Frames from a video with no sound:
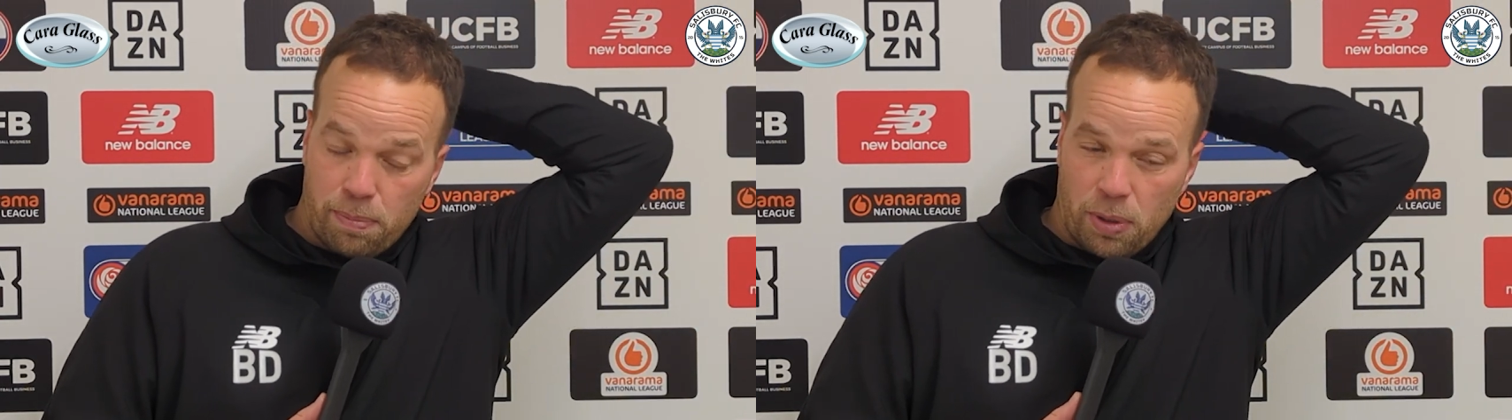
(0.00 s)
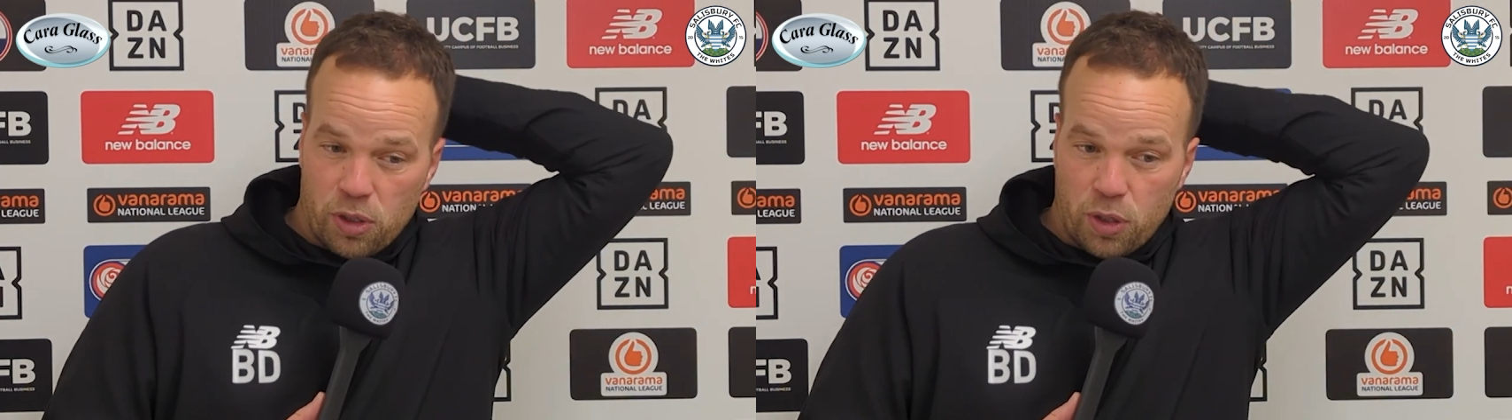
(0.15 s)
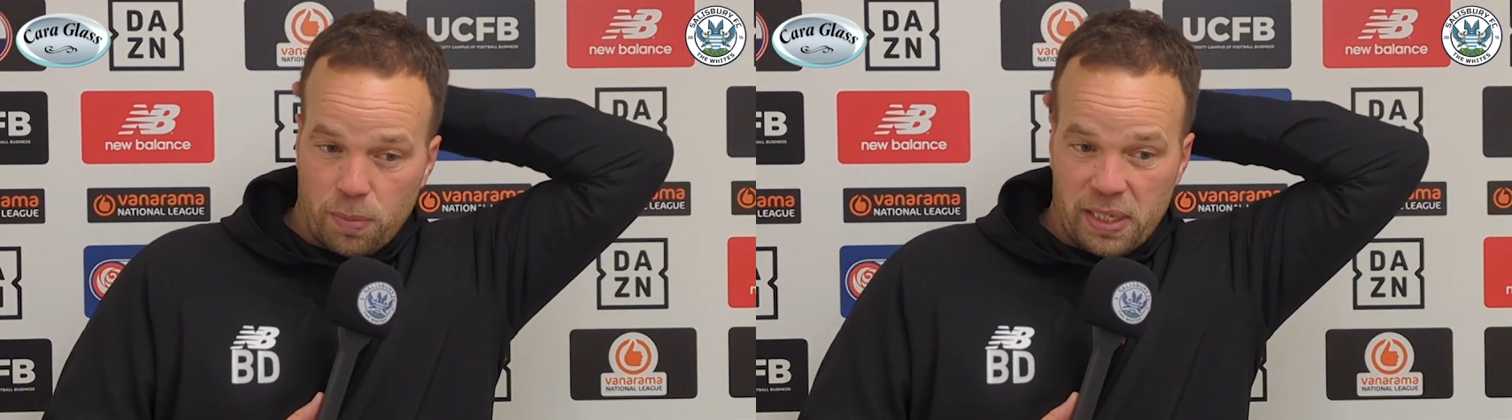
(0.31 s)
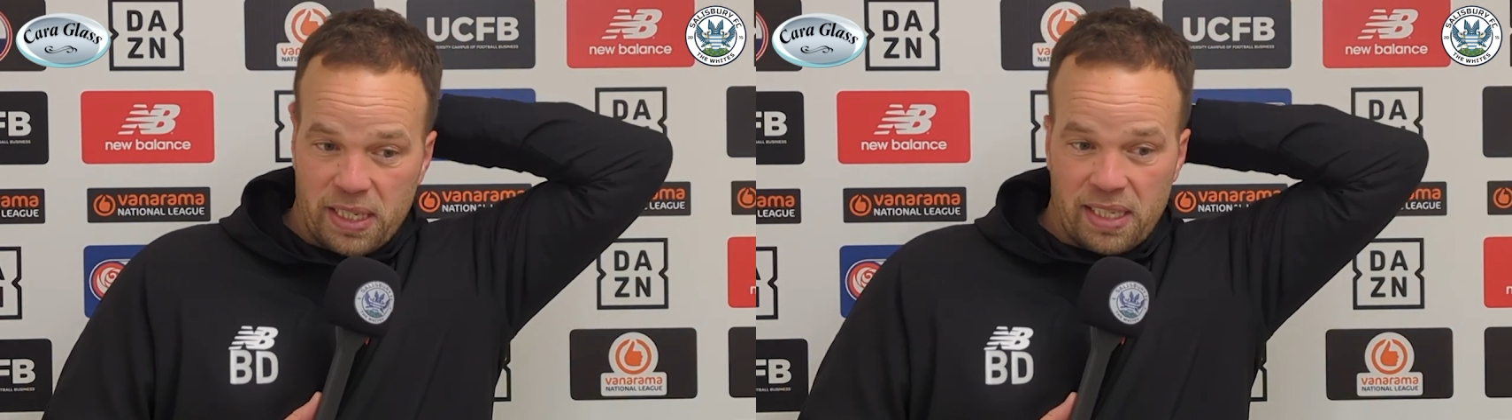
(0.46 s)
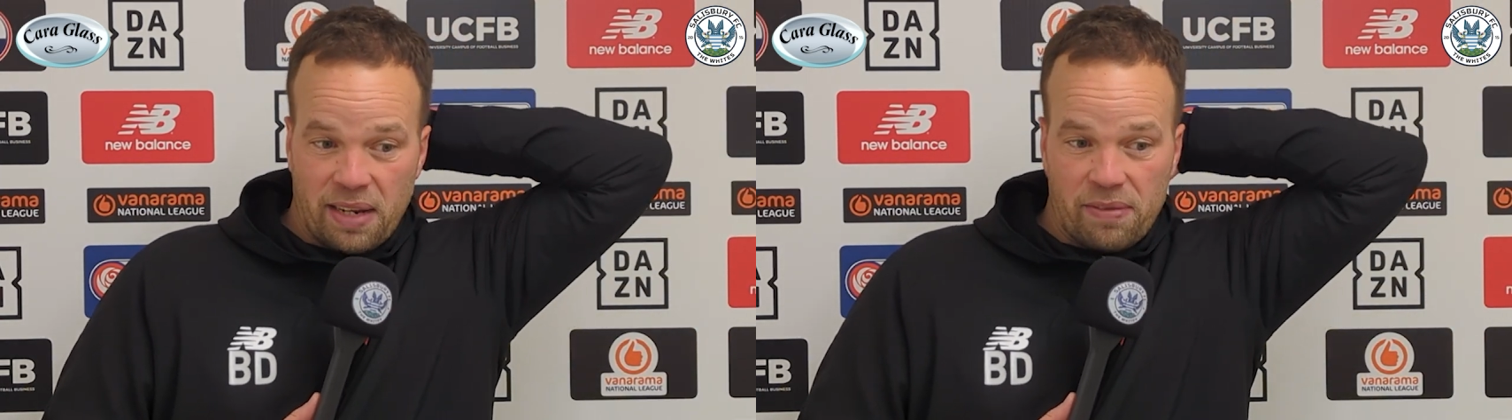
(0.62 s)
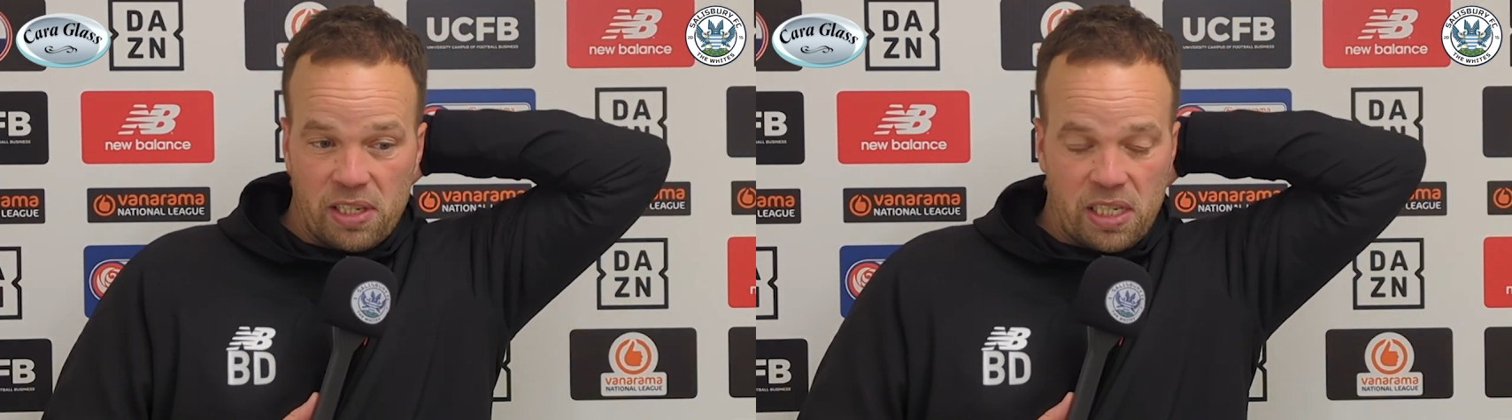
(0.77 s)
possibly
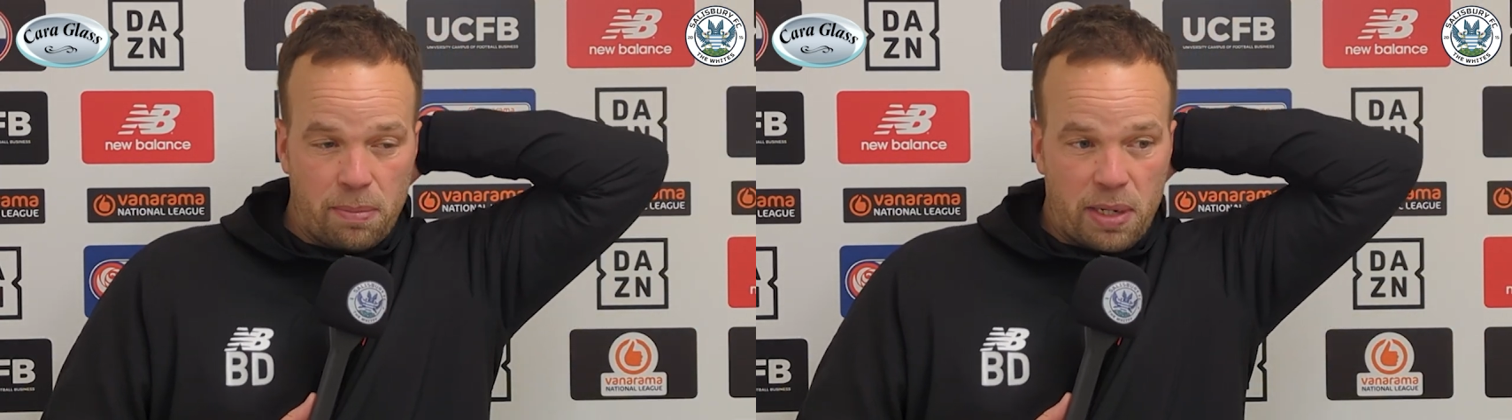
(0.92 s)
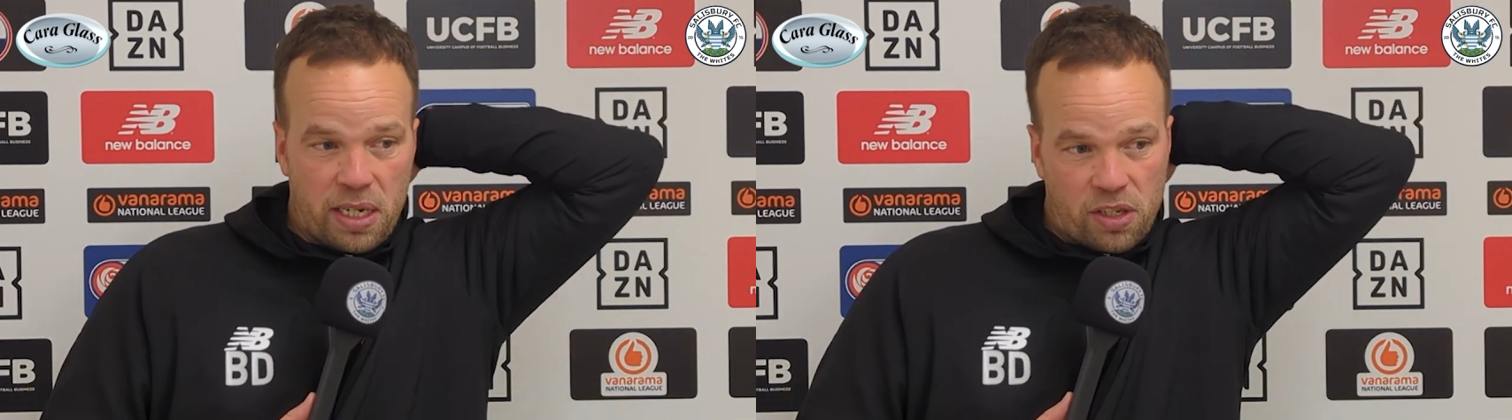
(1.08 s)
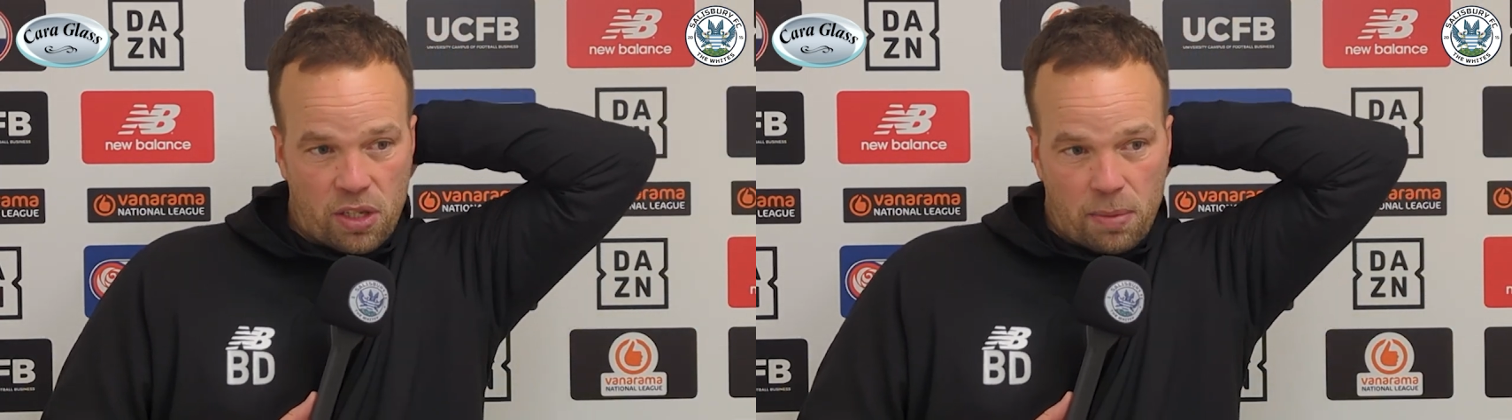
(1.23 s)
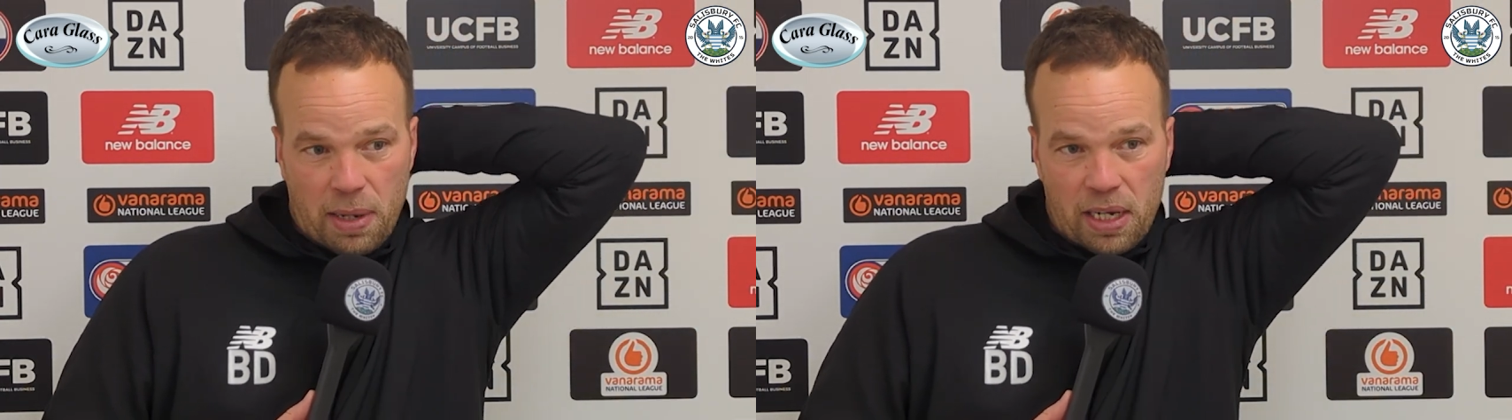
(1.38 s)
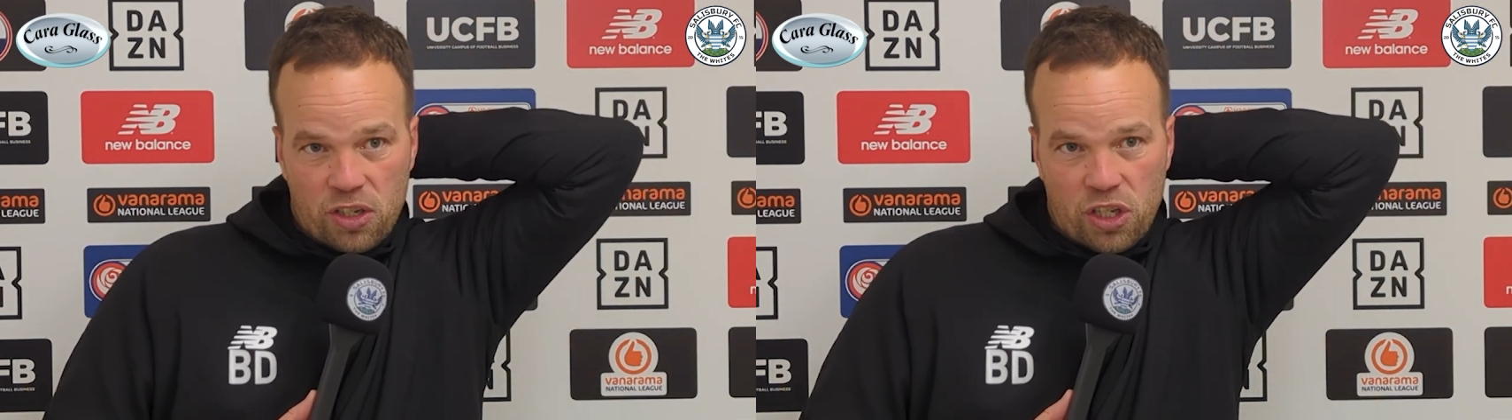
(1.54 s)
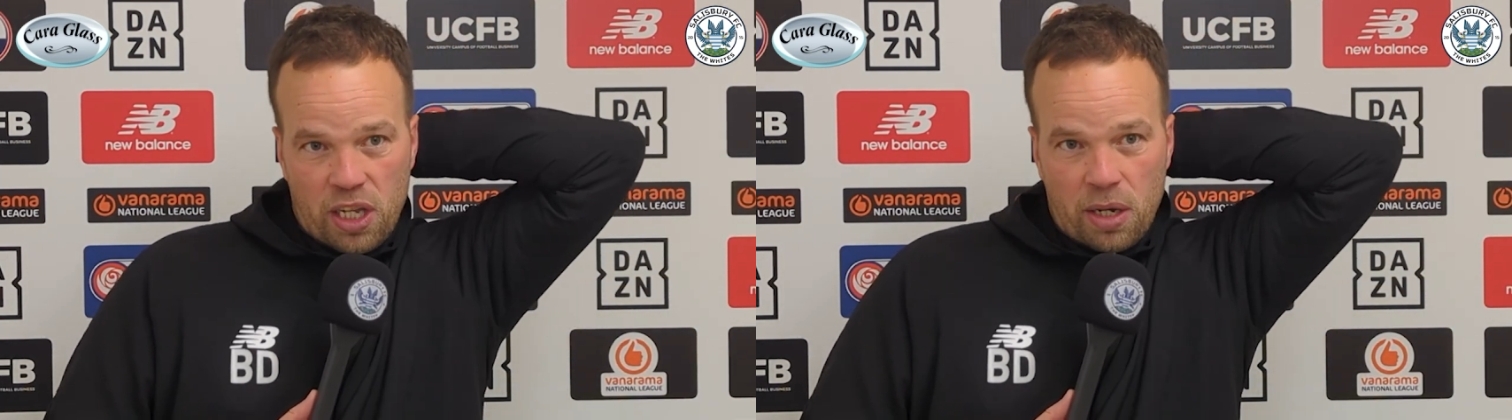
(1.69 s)
70 minutes of the
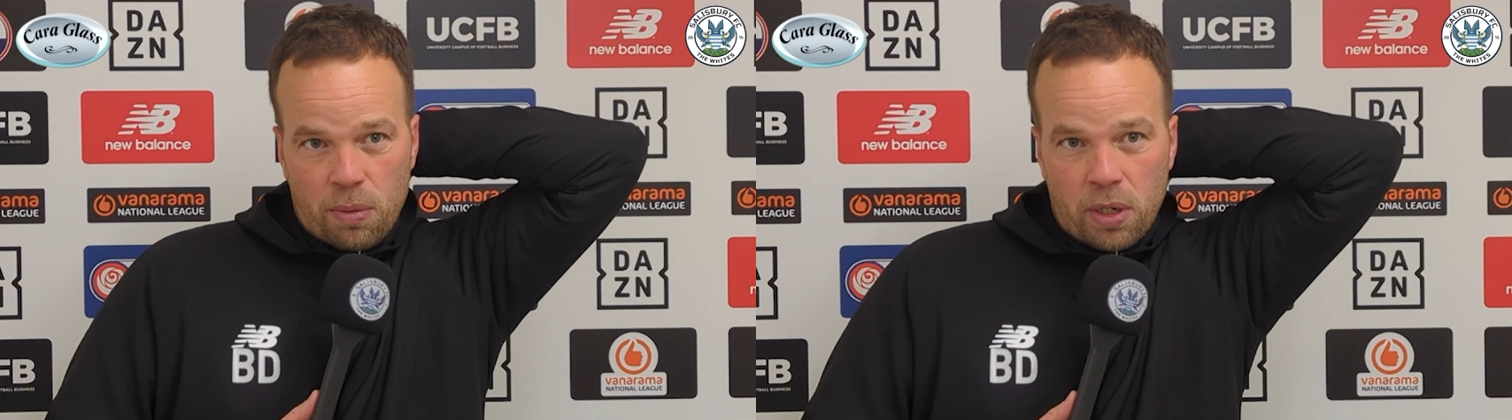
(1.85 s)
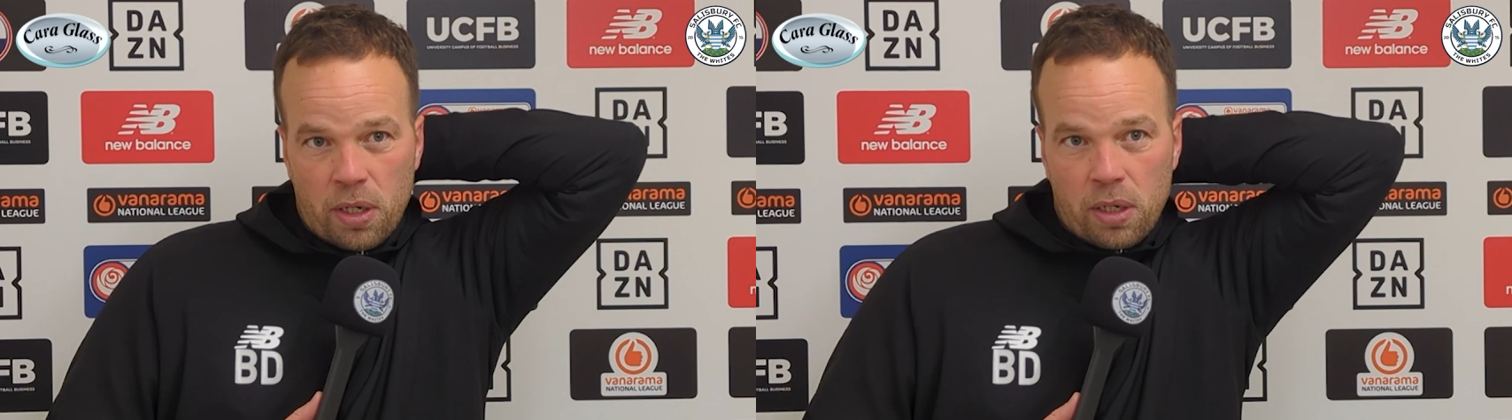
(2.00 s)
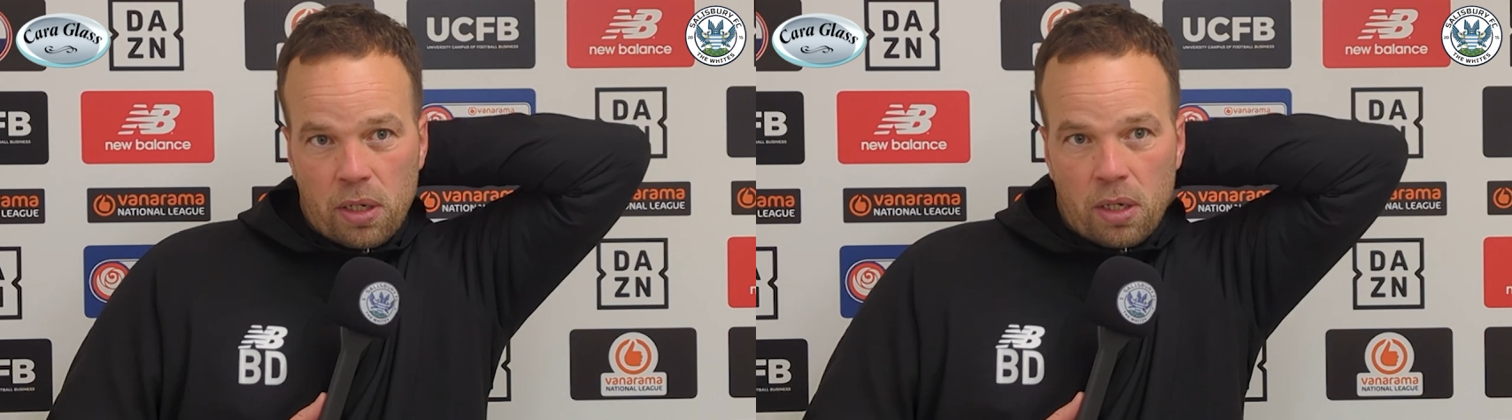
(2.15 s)
match, they were